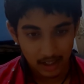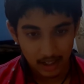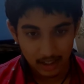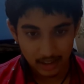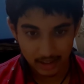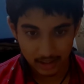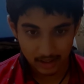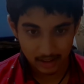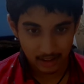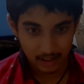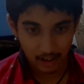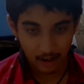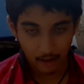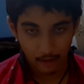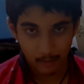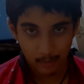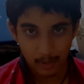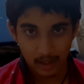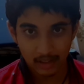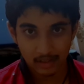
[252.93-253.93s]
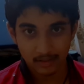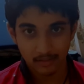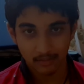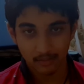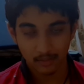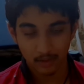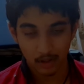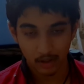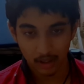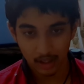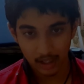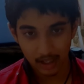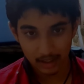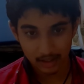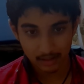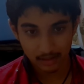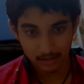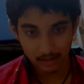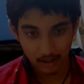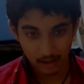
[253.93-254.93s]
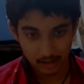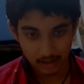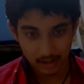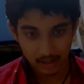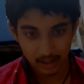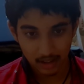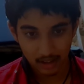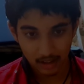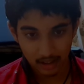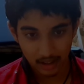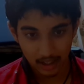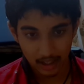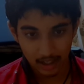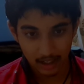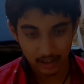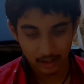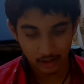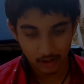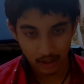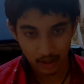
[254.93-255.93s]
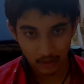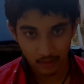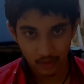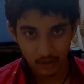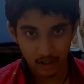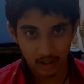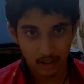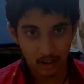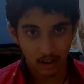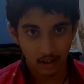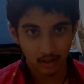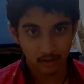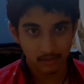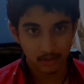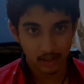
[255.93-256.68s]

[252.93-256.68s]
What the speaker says: It's just the government looking at Godzilla and trying to figure out